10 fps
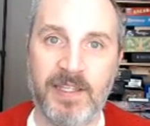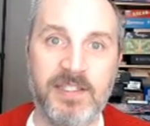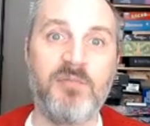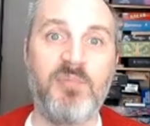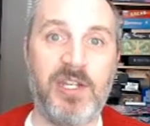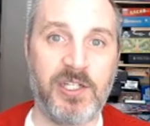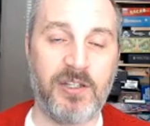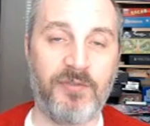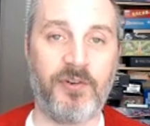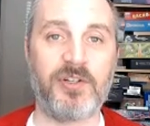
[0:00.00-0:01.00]
didn't mention
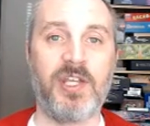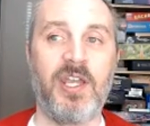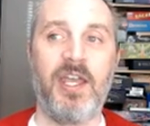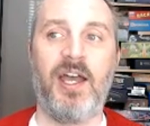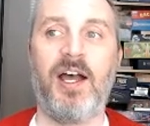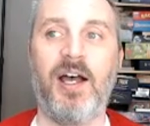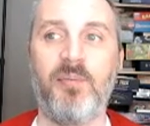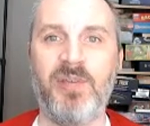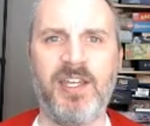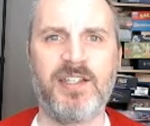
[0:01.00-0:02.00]
at the first,
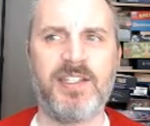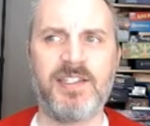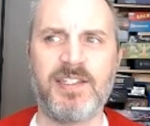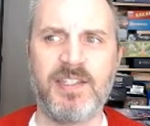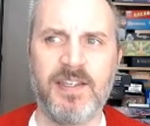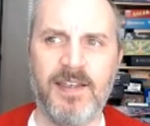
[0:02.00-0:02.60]
because it's